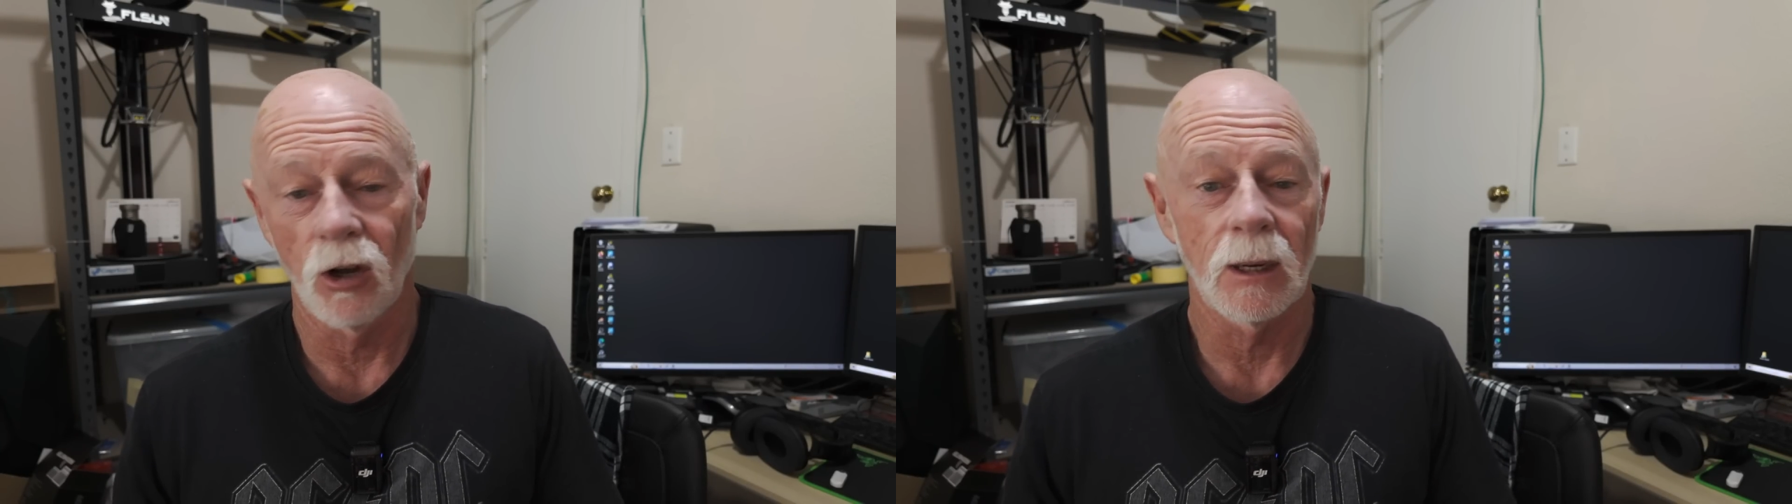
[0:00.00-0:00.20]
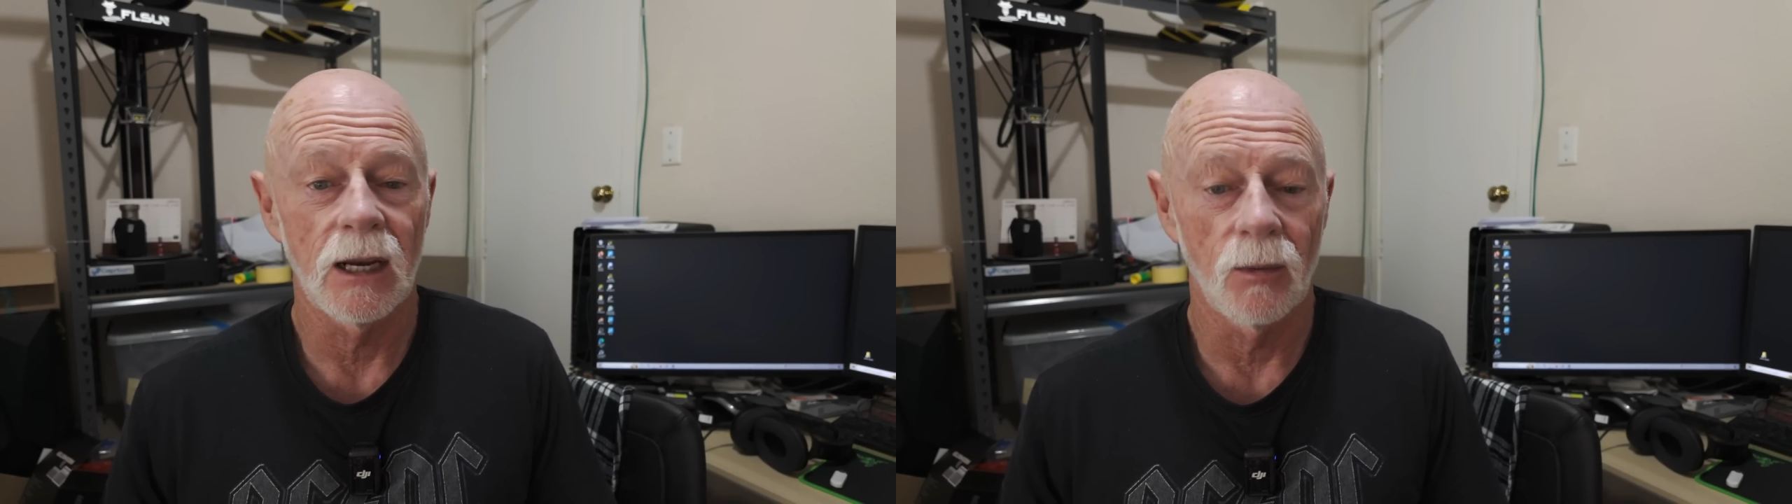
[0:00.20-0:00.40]

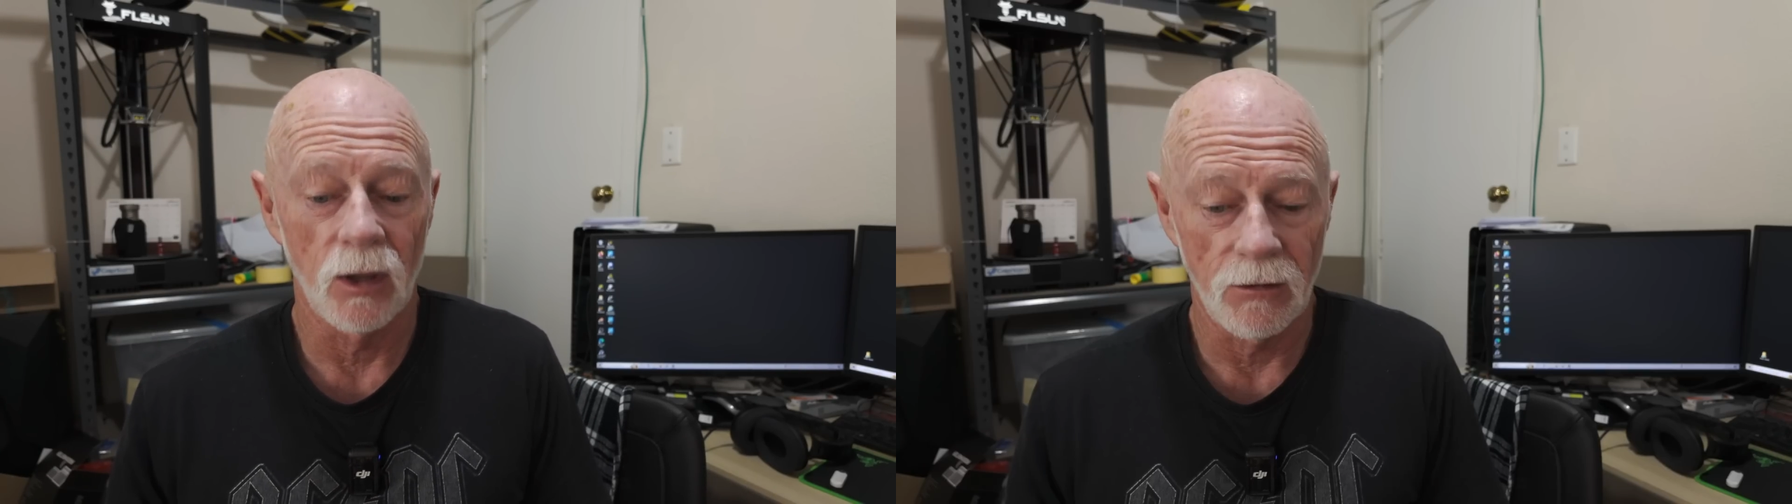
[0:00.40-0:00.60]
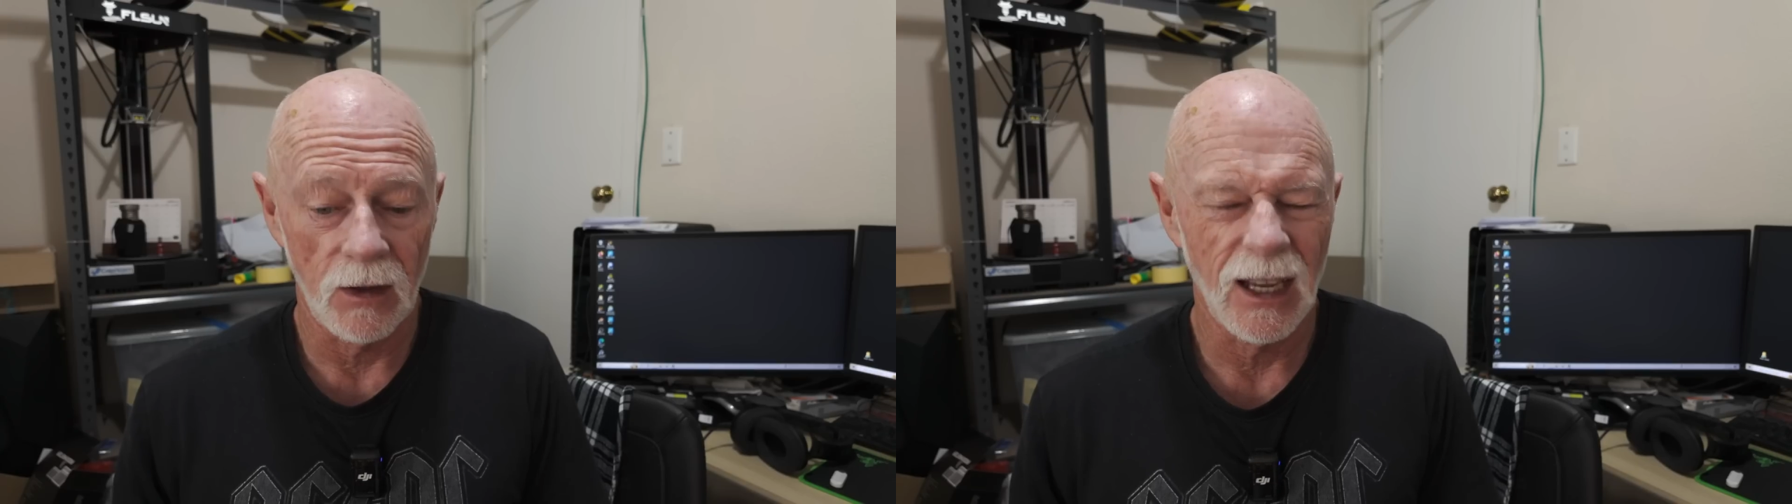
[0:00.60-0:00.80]
Knock me down
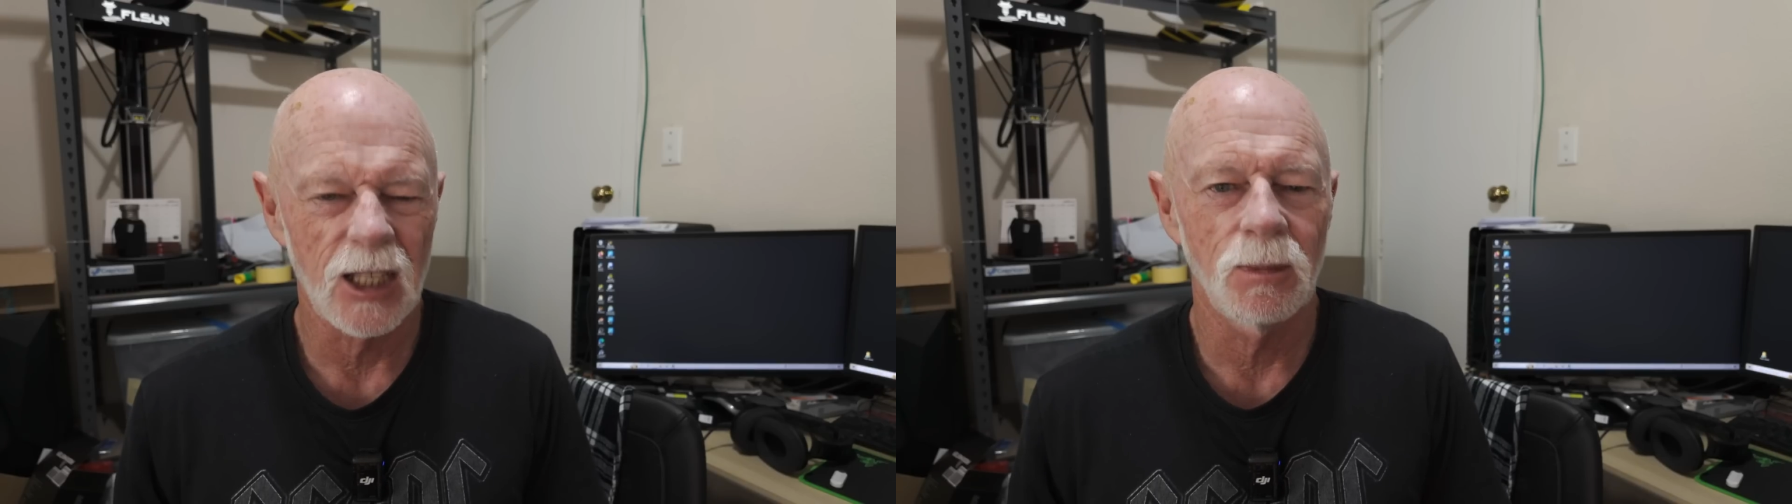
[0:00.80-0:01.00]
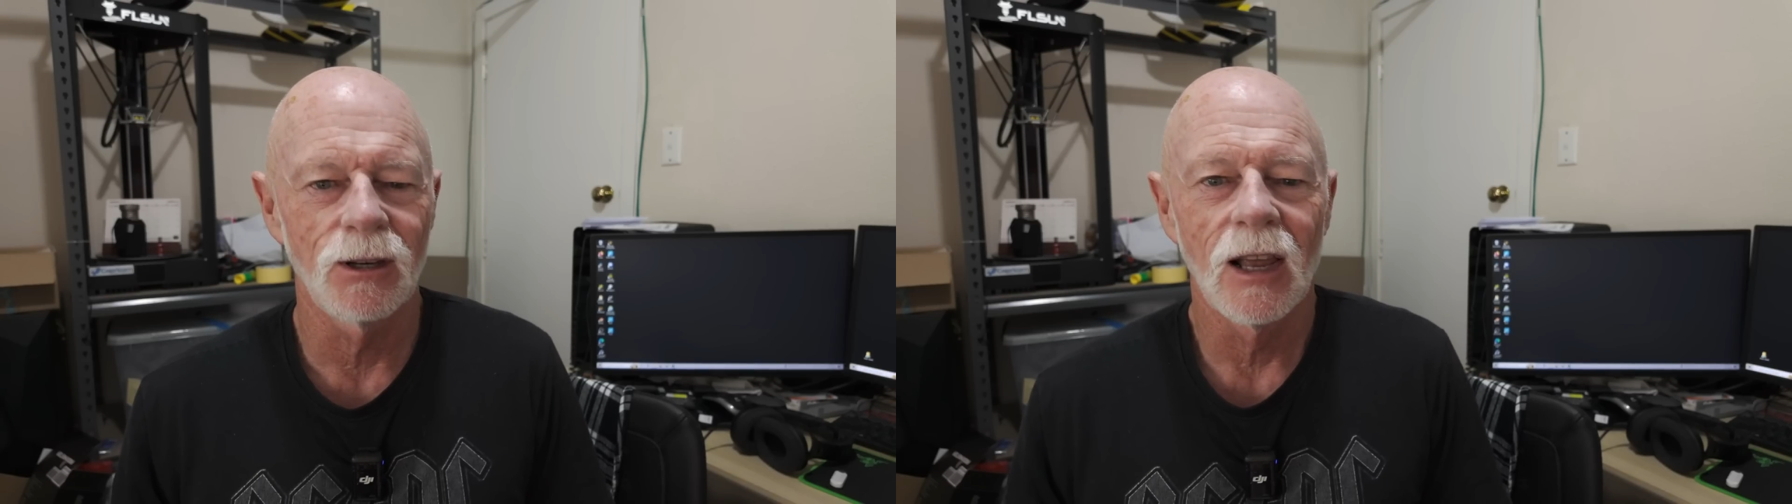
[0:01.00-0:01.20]
with a feather.
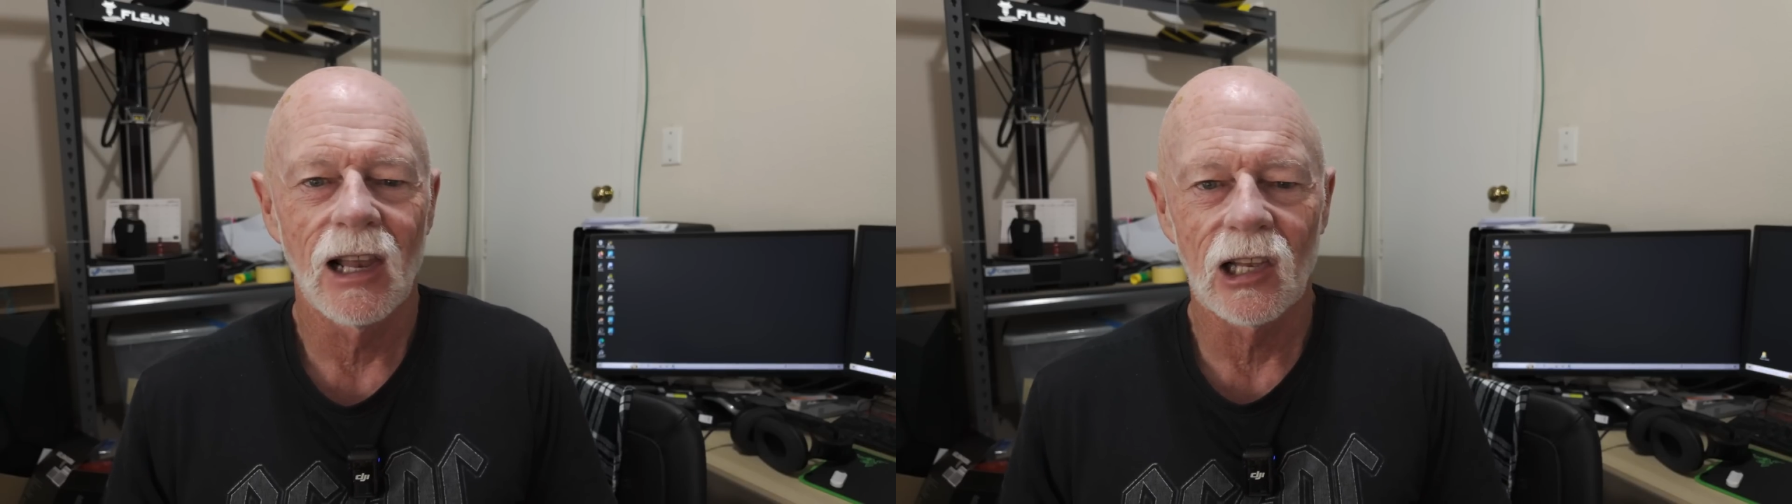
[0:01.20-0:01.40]
It's been